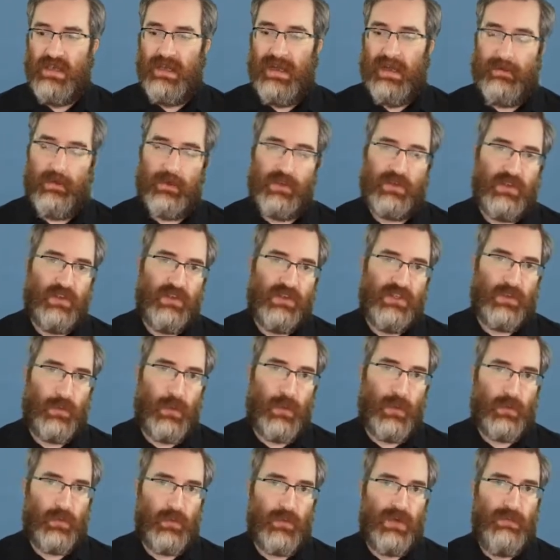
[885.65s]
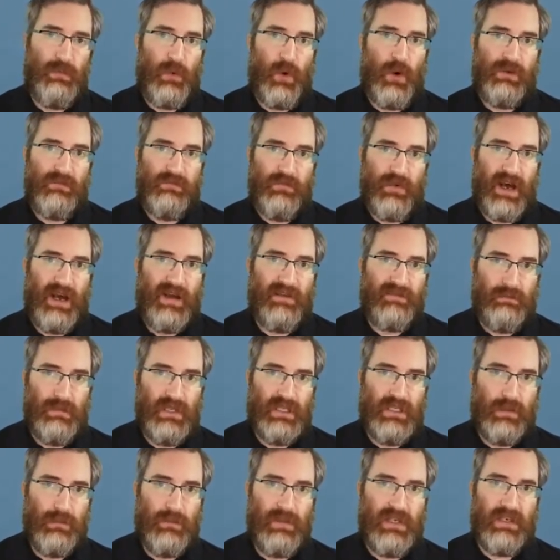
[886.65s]
and there's also a 3.5
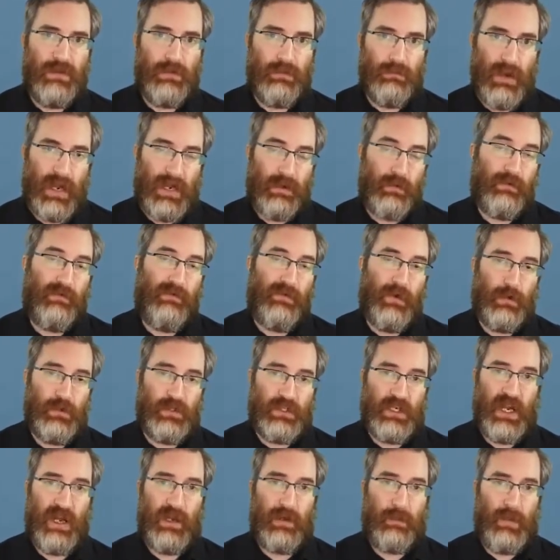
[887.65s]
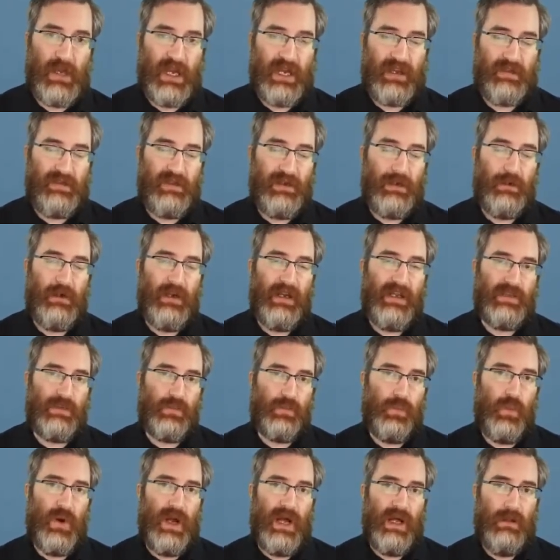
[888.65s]
millimeter microphone jack back there as
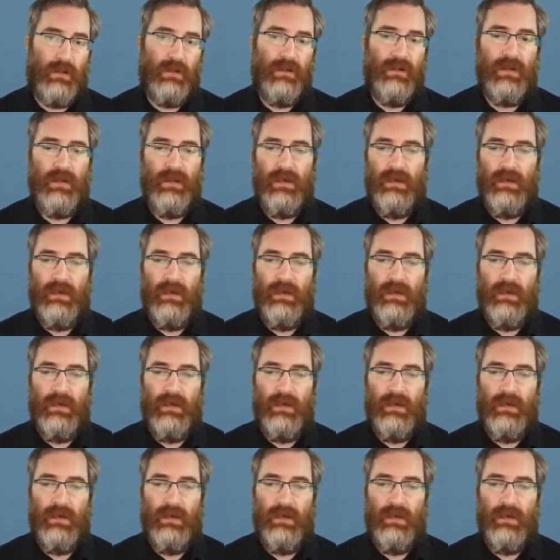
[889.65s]
well.